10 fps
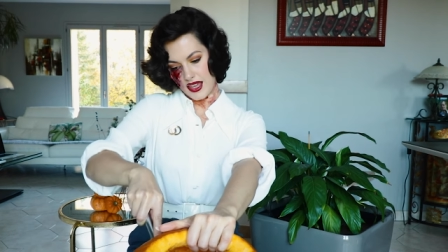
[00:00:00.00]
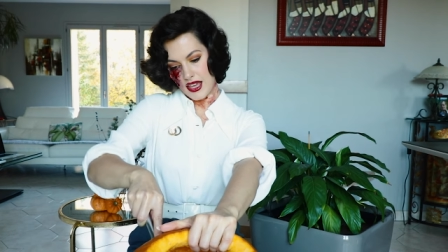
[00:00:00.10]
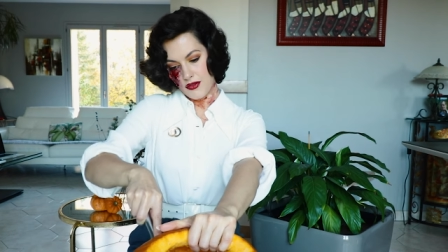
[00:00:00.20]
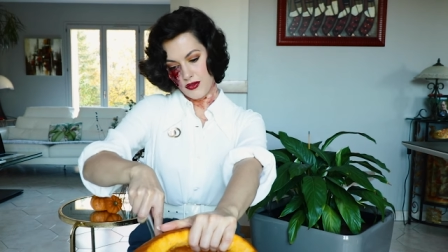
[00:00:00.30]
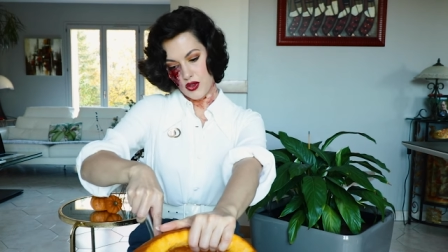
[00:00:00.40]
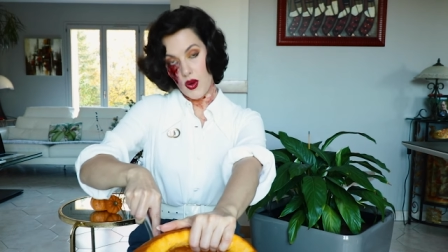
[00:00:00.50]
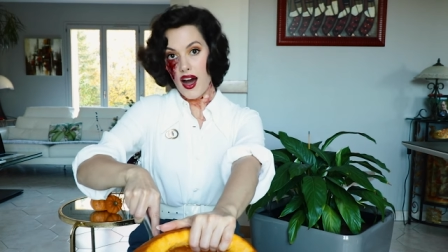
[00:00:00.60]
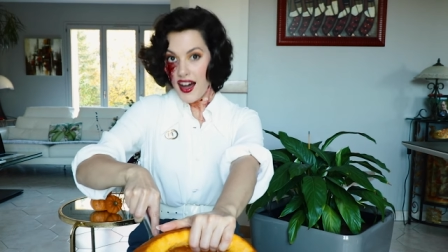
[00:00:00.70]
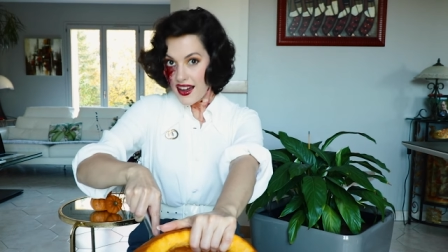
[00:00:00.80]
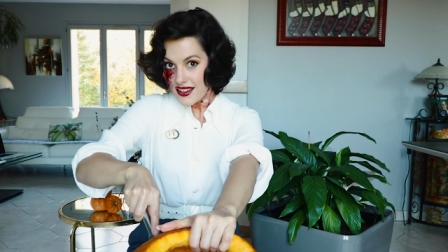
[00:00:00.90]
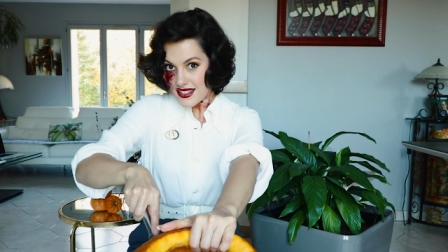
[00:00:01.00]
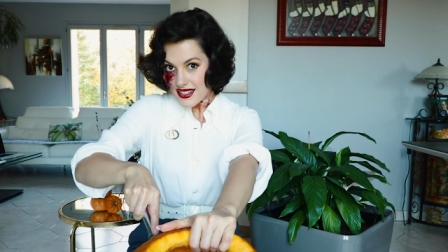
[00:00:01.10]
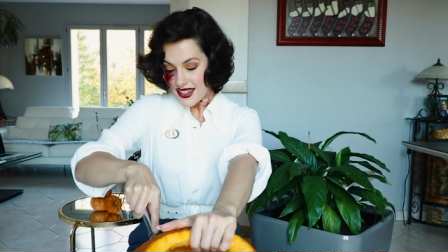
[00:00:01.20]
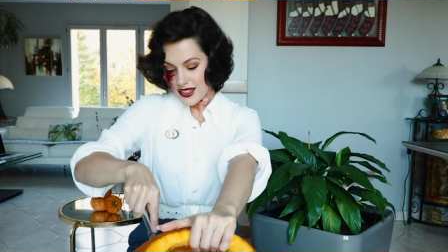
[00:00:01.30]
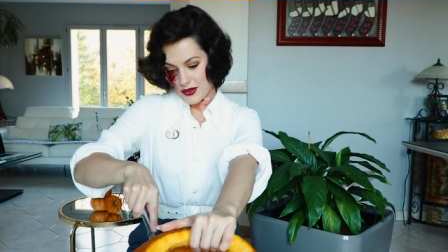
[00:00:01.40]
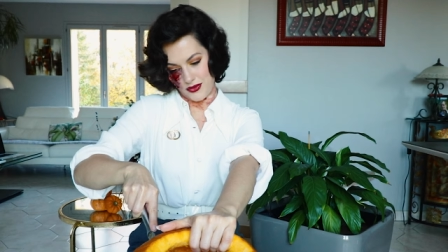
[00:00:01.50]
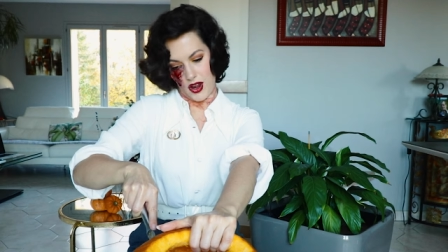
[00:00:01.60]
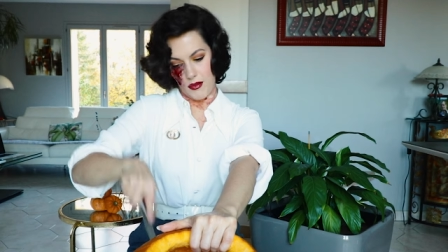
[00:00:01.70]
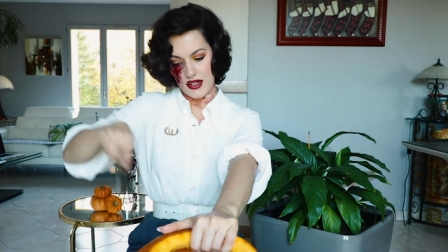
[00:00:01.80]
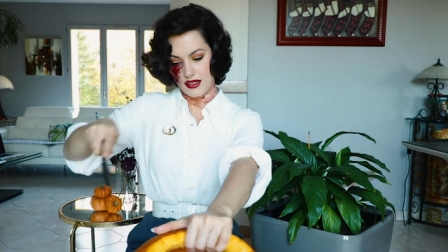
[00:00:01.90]
If you aren't in
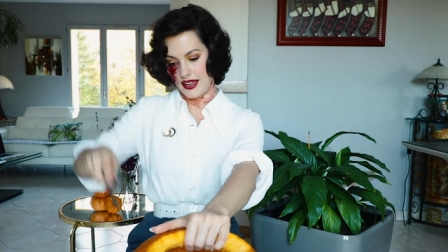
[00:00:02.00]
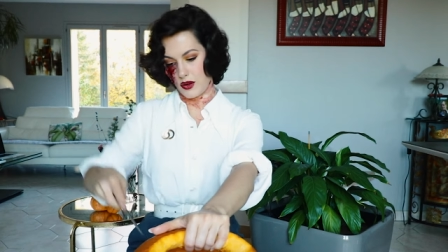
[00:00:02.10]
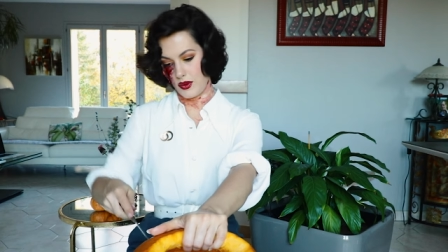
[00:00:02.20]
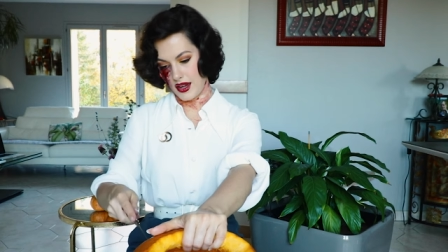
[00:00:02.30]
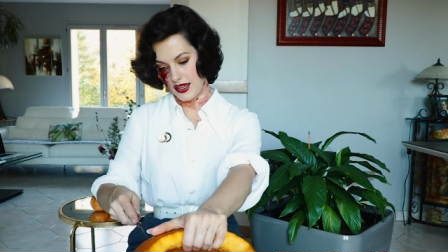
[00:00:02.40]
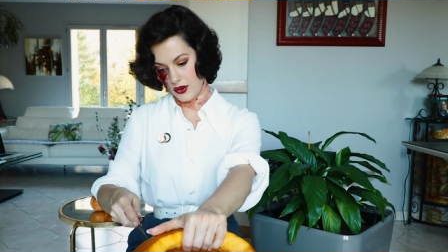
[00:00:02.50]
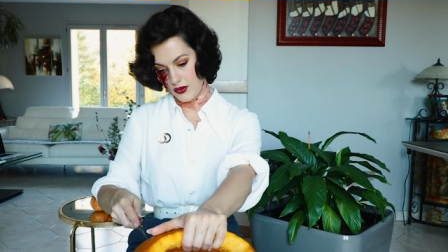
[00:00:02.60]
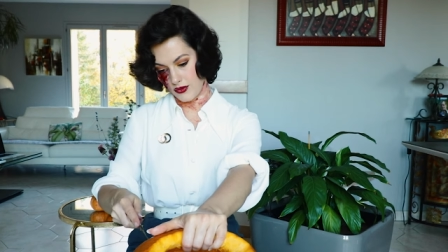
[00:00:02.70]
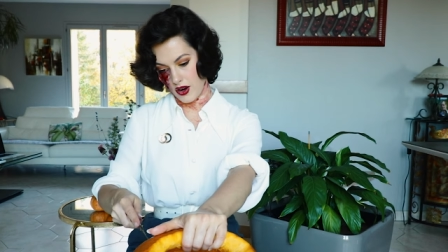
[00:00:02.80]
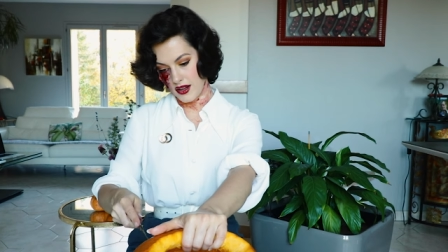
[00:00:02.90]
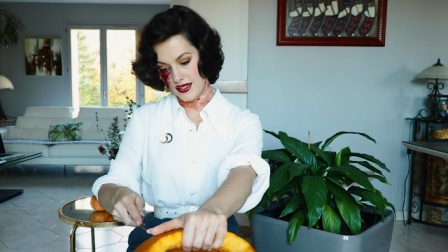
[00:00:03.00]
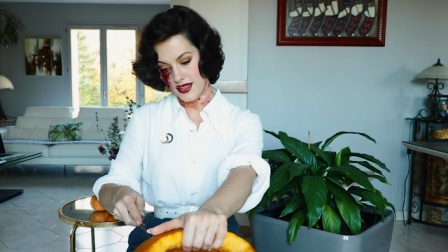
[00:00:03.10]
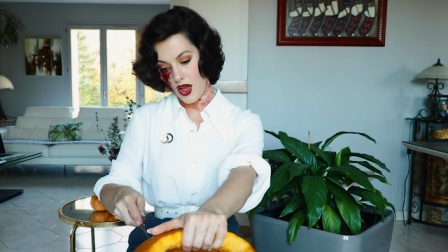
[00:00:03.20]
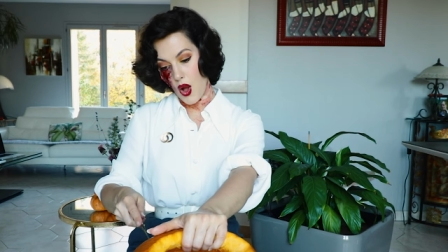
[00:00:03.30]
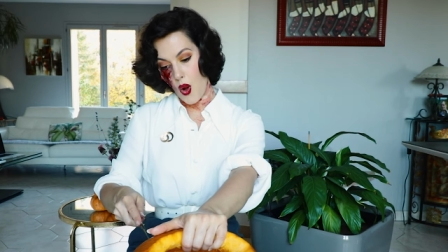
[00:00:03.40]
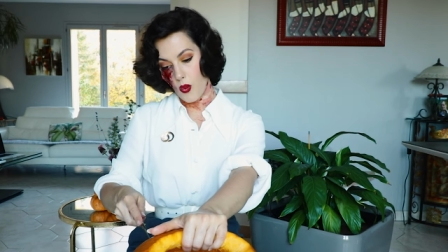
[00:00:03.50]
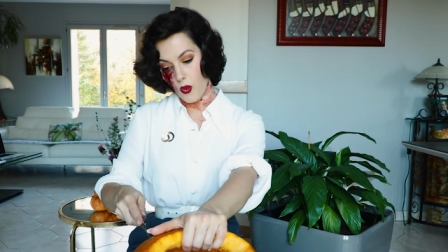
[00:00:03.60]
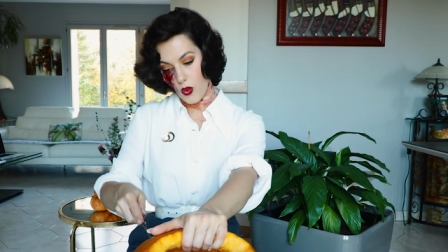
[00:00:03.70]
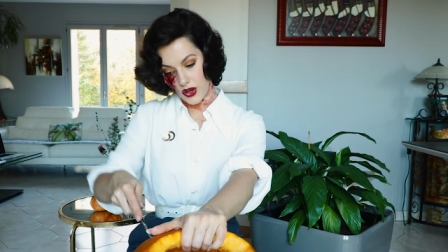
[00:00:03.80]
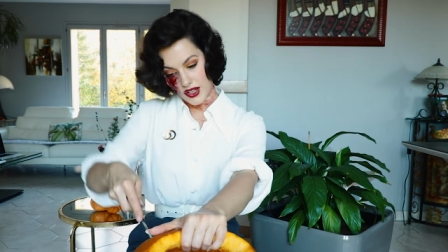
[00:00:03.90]
confinement, like we are here in France,
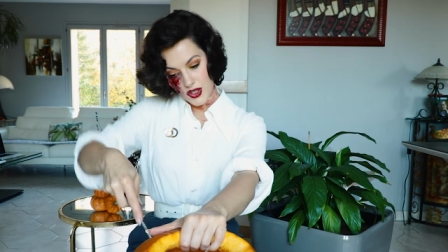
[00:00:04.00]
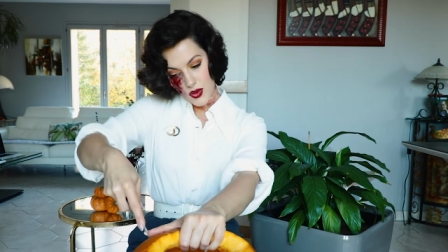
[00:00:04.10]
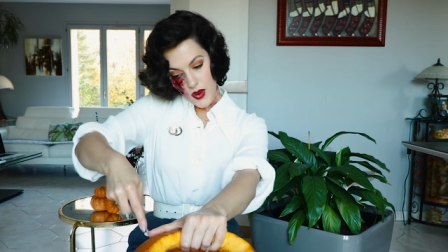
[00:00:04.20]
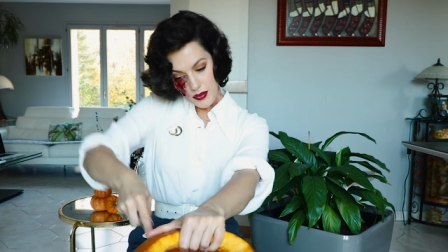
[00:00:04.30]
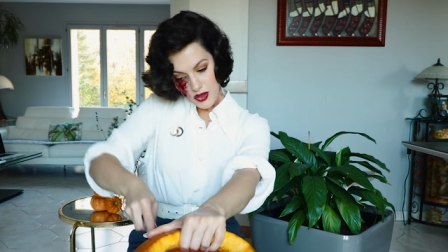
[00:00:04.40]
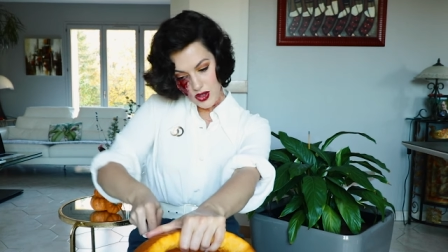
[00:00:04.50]
what are you up